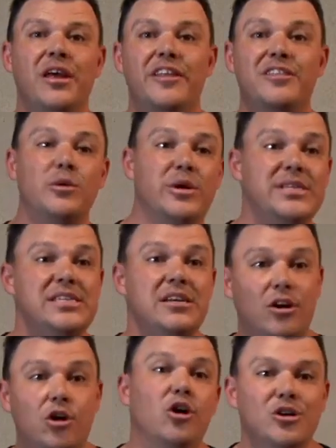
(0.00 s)
that they were seeing a
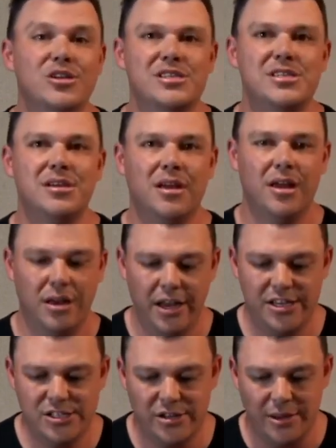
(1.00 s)
ghost
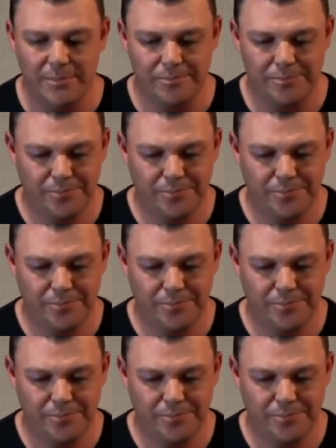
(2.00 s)
next to them.